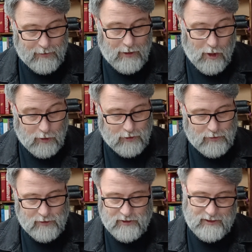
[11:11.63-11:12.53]

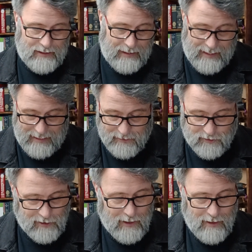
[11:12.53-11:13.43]
articles, and then it
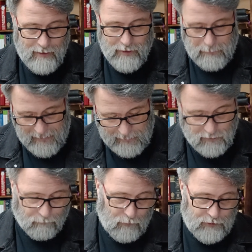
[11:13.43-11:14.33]
has the
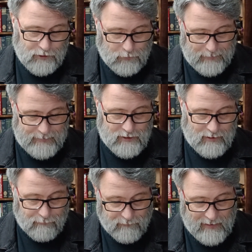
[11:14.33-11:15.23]
page for your creeds
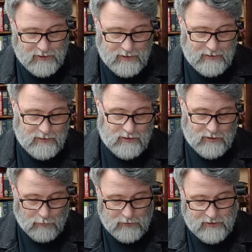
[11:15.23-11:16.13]
and confessions,
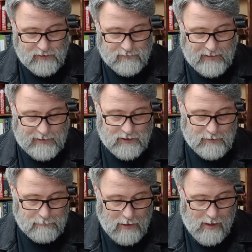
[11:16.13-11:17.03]
sources of
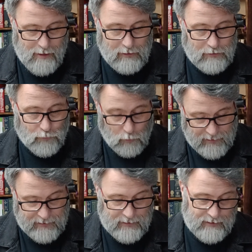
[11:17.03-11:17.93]
ancient and modern,
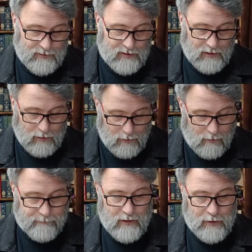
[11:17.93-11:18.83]
readings, the
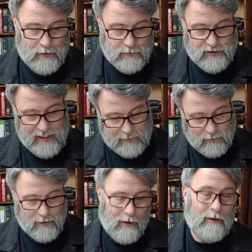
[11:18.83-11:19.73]
colophon,
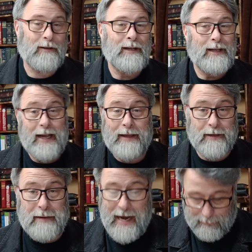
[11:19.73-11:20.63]
sacred art, and
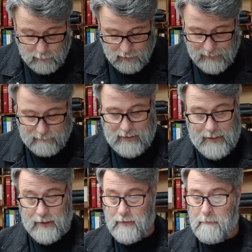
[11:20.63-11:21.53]
the maps. You've
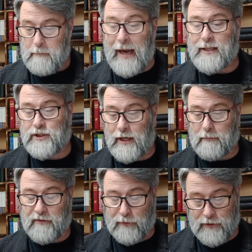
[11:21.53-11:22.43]
got a page
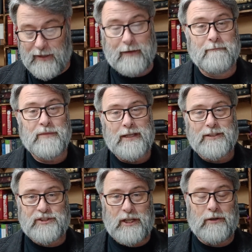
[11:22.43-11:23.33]
number for them.
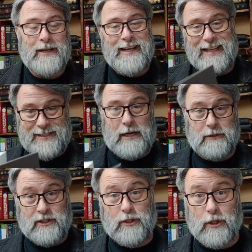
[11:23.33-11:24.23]
So as I
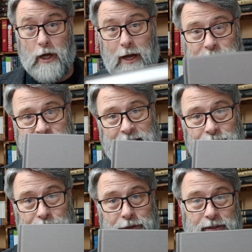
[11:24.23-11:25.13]
was glossing
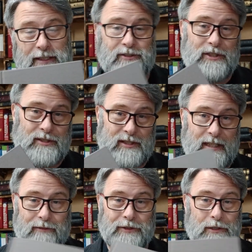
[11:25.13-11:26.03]
through this, just to
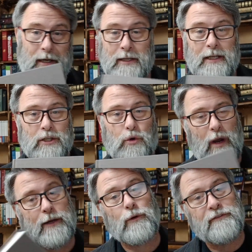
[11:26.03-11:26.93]
give you a
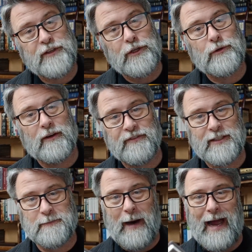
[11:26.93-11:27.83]
quick review of
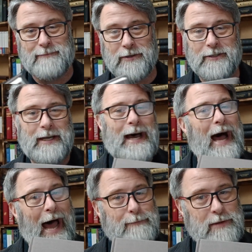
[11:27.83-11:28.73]
this Bible,
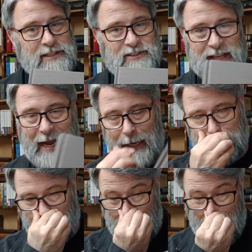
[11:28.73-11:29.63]
I missed
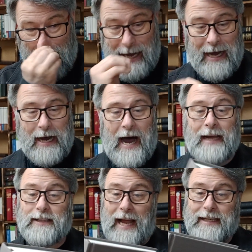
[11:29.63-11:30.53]
that.
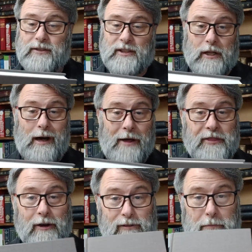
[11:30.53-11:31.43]
I like the cloth
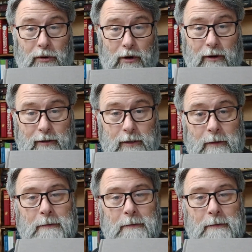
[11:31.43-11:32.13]
overboard.